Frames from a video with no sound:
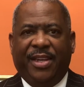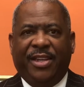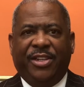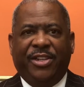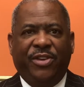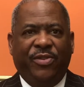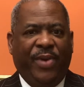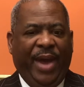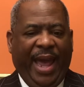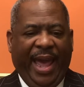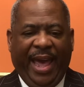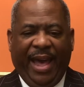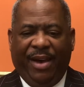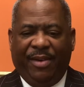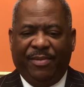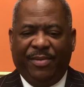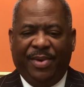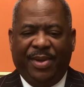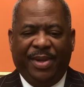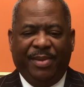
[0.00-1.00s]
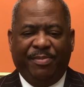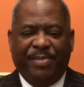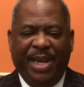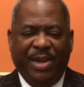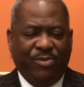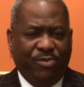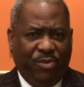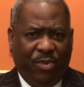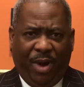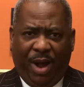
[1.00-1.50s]
You have
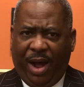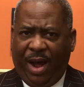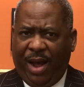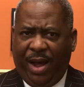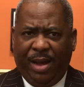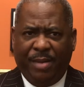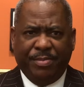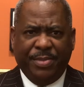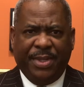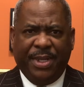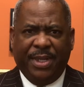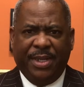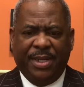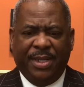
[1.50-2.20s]
been robbed